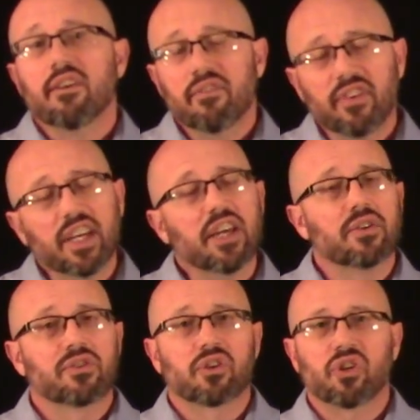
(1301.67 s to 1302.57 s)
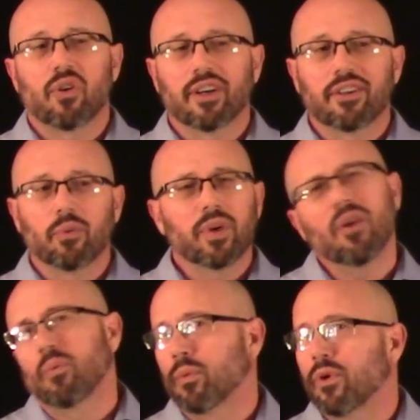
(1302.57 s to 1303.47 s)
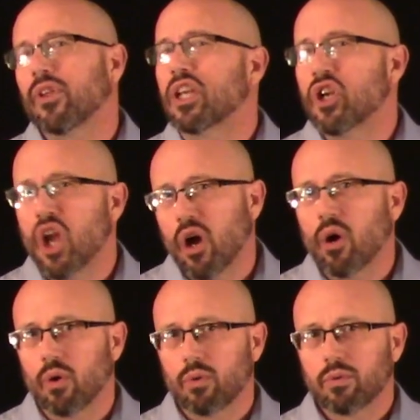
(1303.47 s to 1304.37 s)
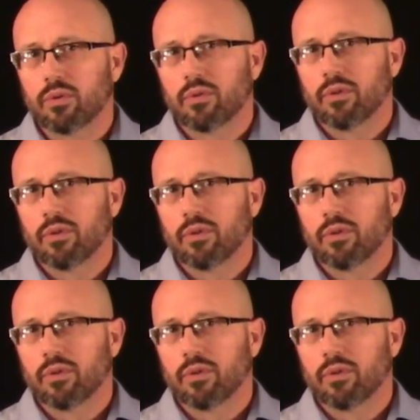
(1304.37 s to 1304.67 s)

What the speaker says: videos are showing that we don't really know